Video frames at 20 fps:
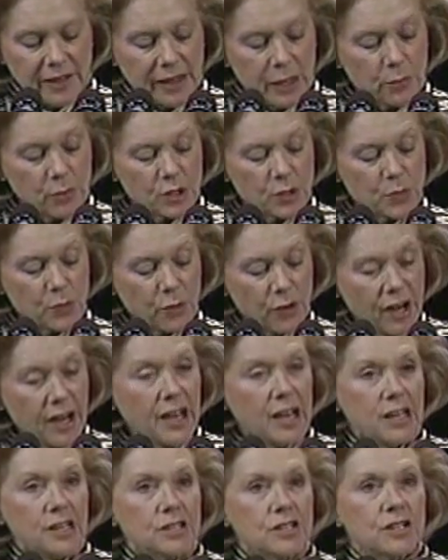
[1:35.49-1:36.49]
that was
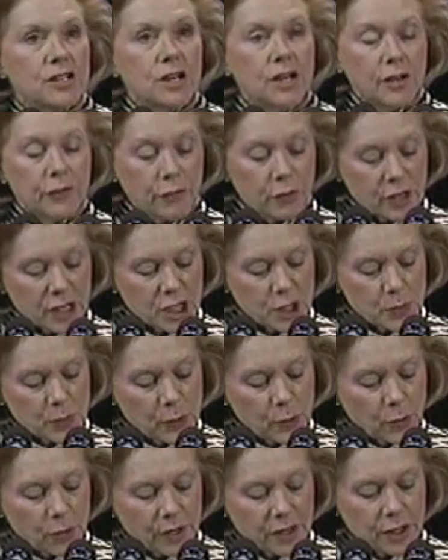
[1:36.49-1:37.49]
praised for
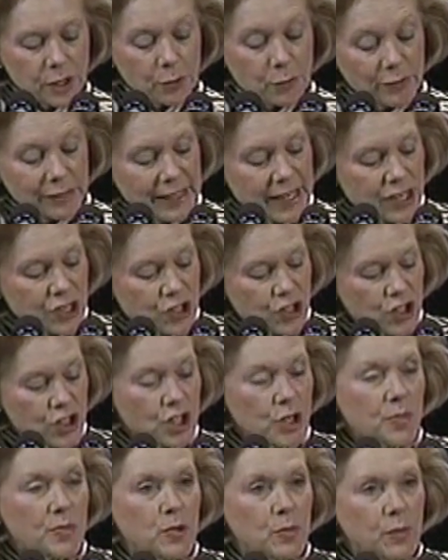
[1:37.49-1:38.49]
exploring the
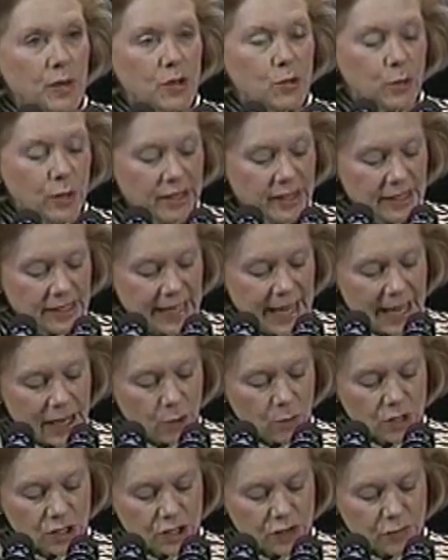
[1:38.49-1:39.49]
relationships between the
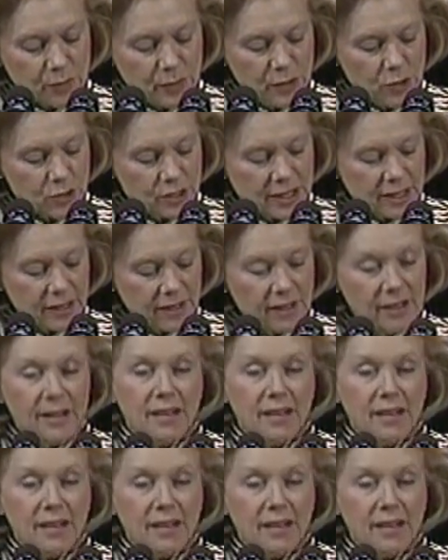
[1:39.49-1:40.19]
language of music